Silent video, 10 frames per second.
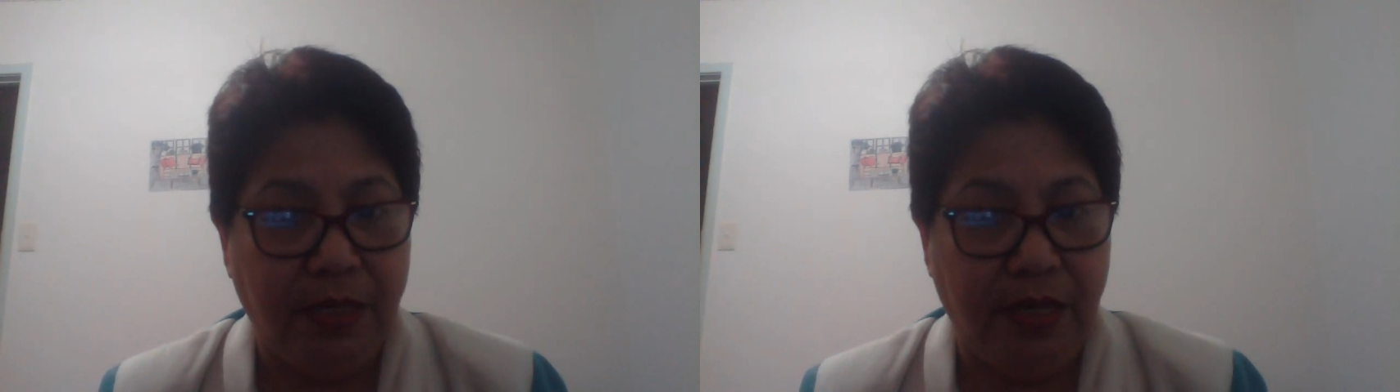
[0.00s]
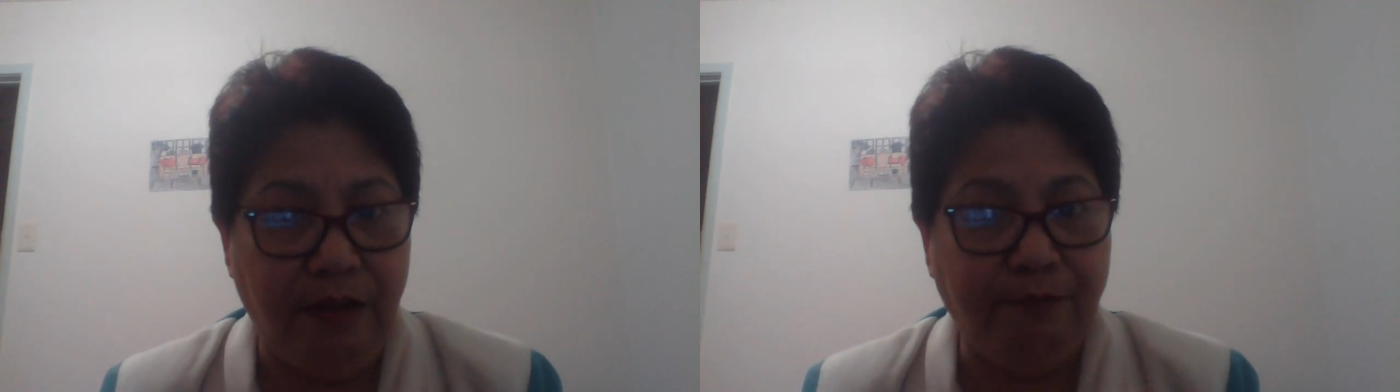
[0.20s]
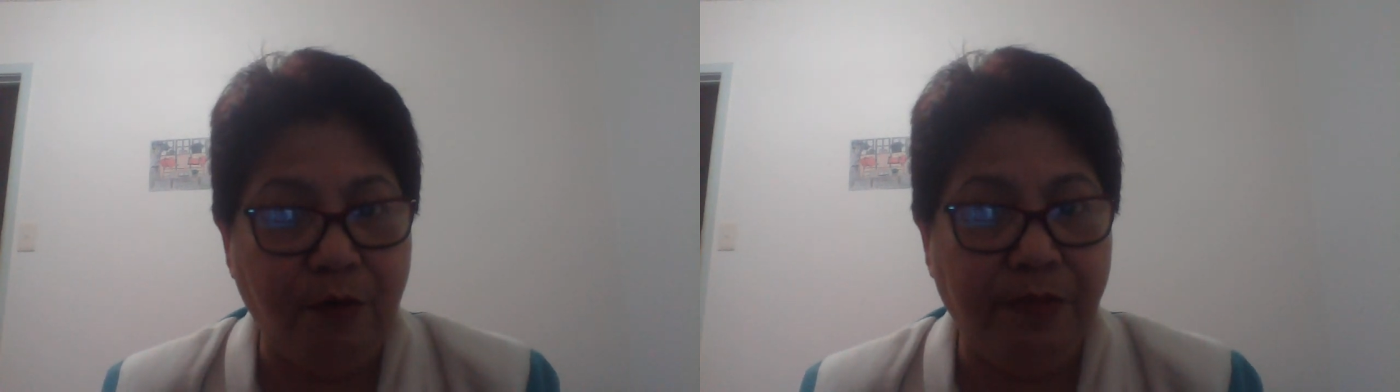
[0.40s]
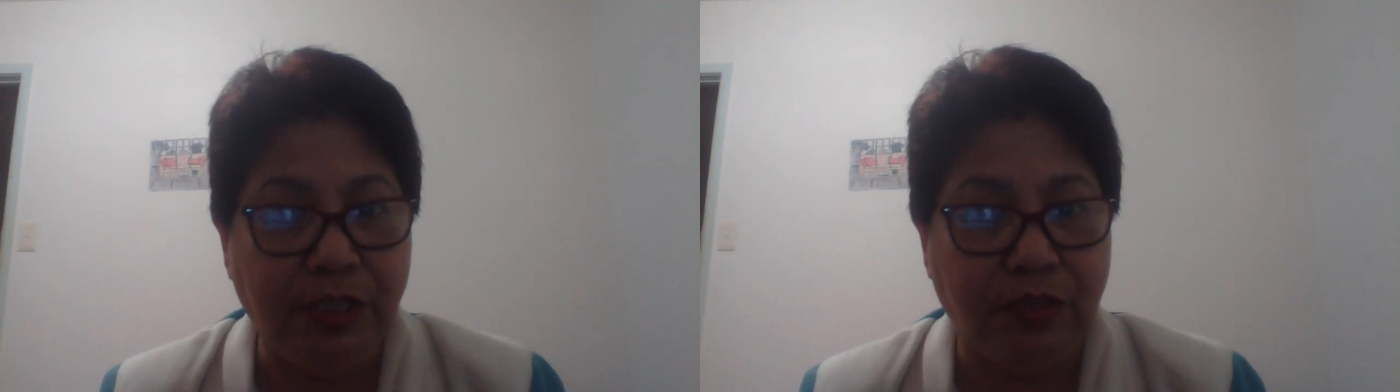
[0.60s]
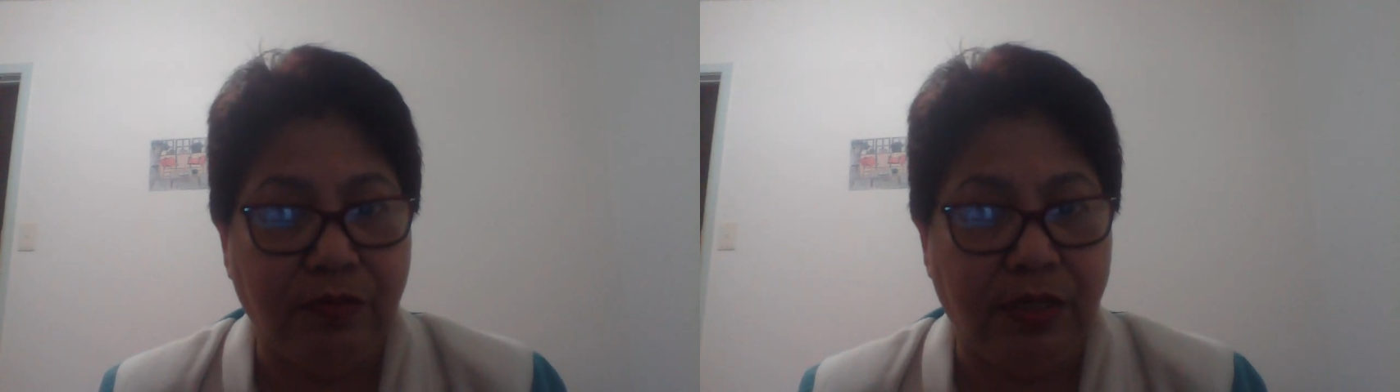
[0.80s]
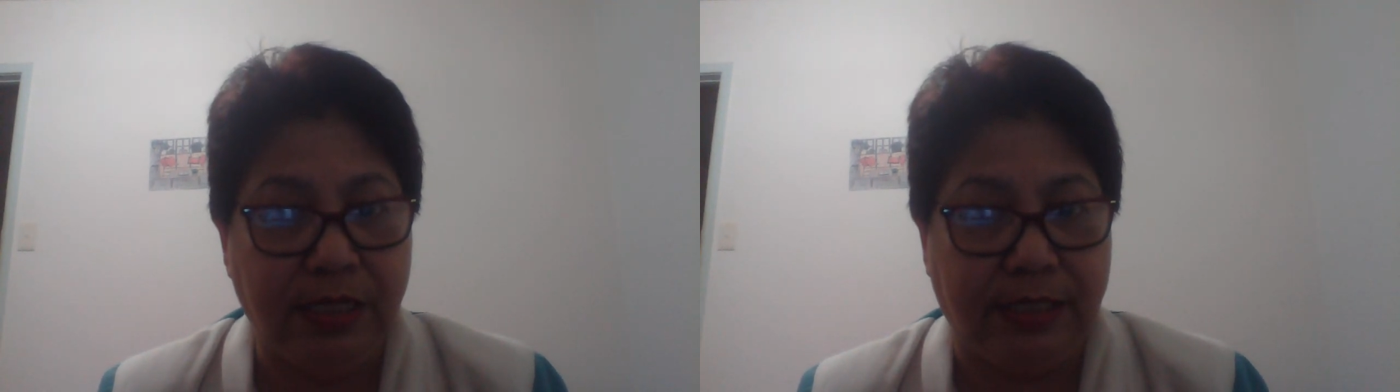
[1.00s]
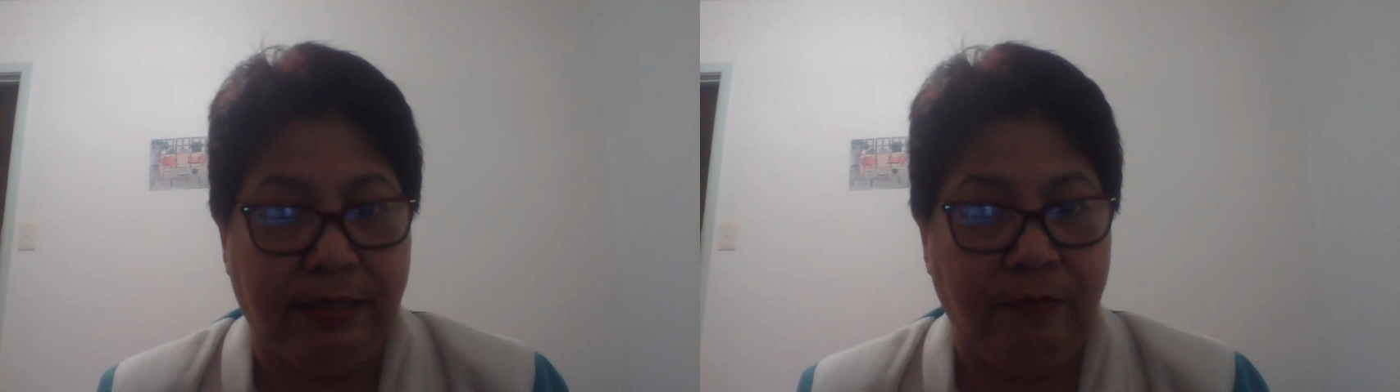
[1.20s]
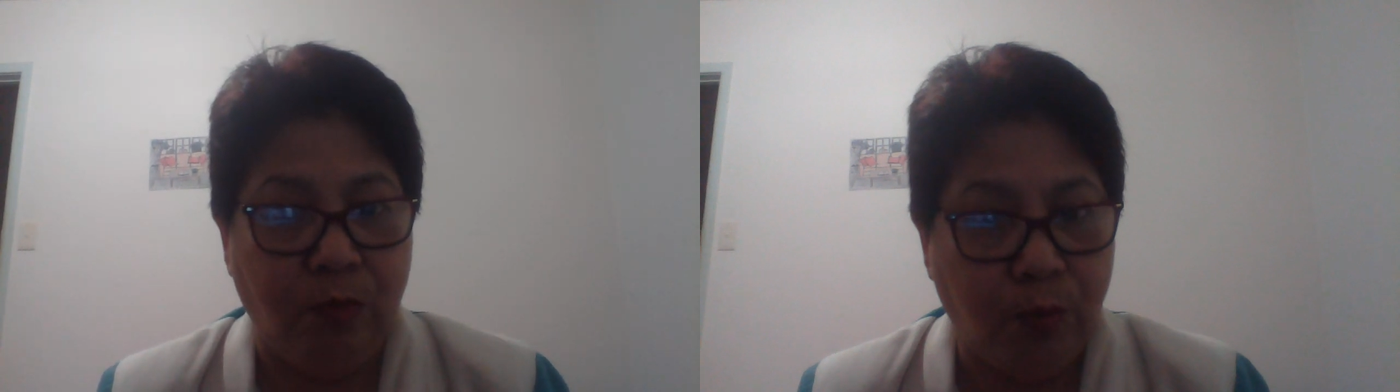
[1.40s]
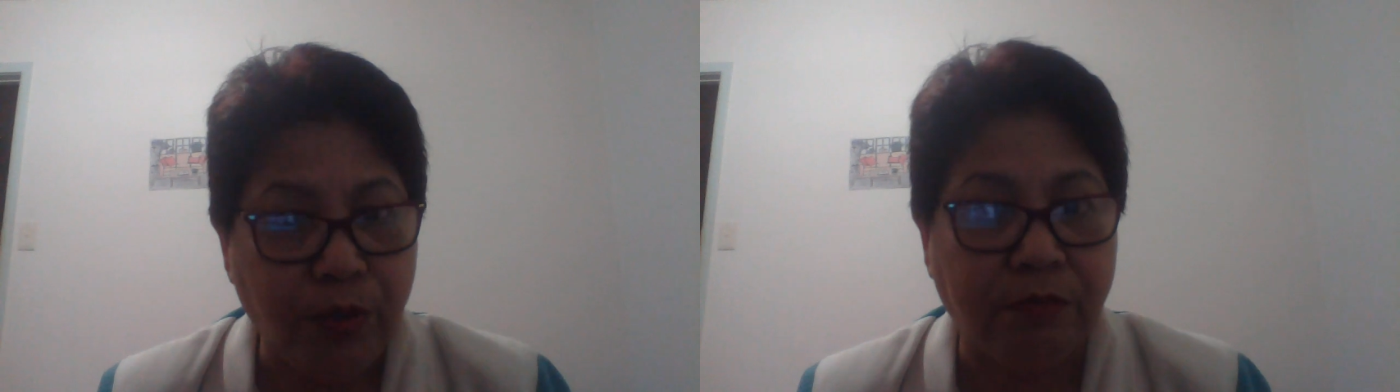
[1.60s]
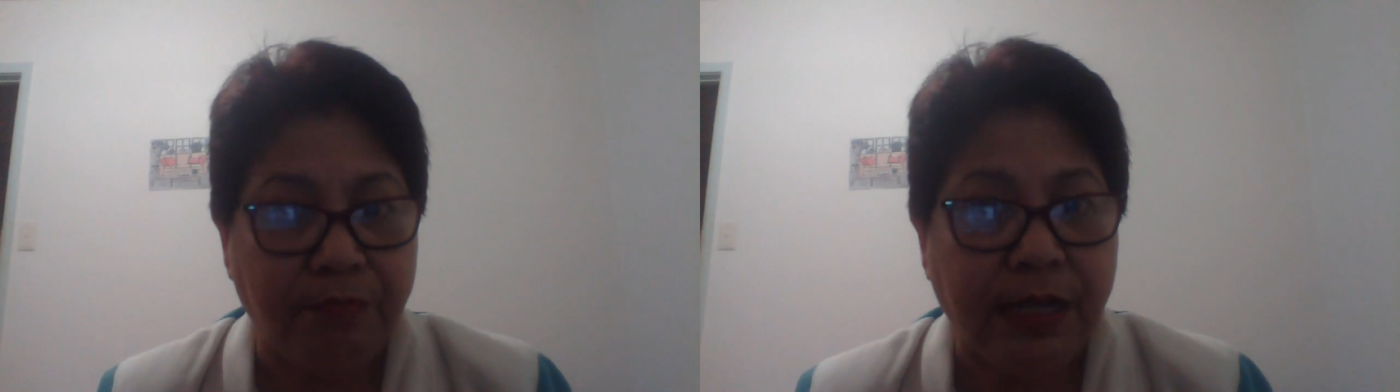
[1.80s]
Information is
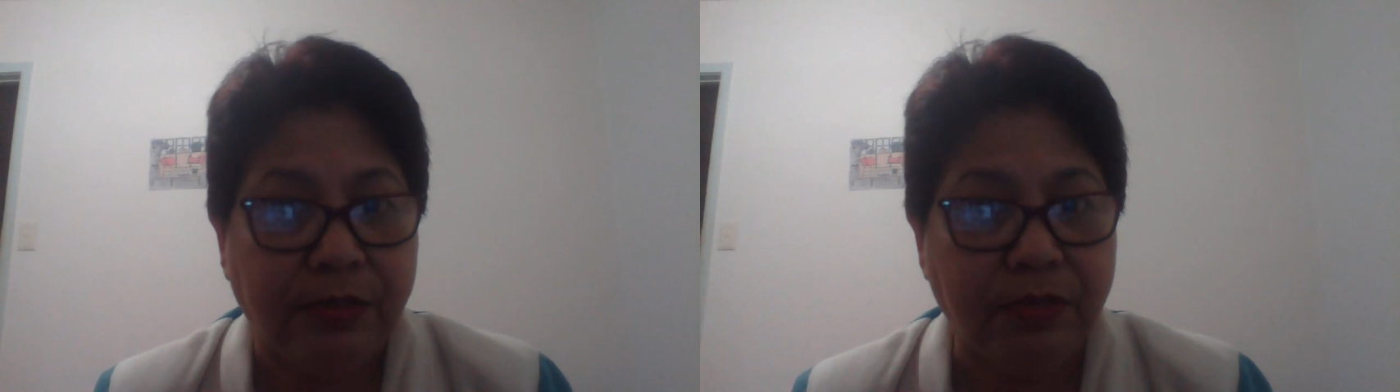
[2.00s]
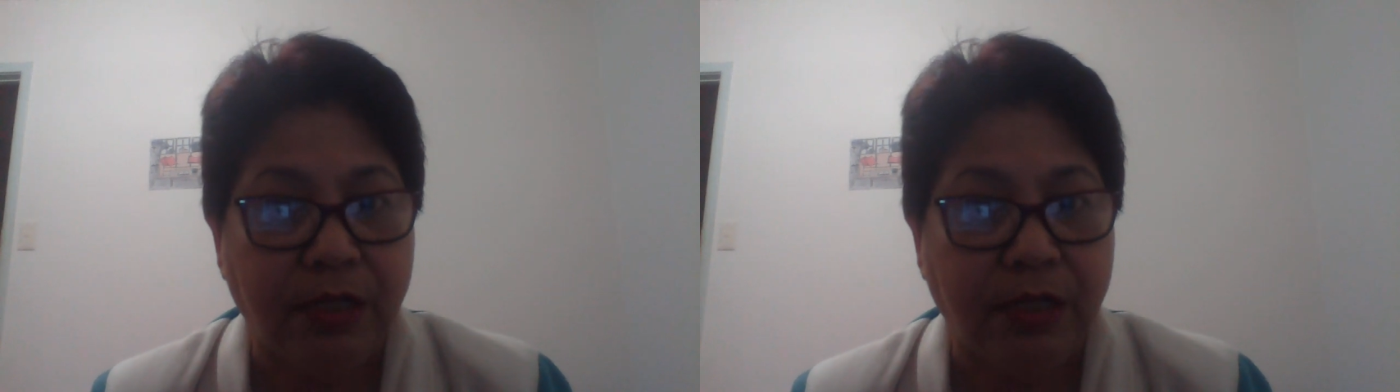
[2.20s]
worth $1 million.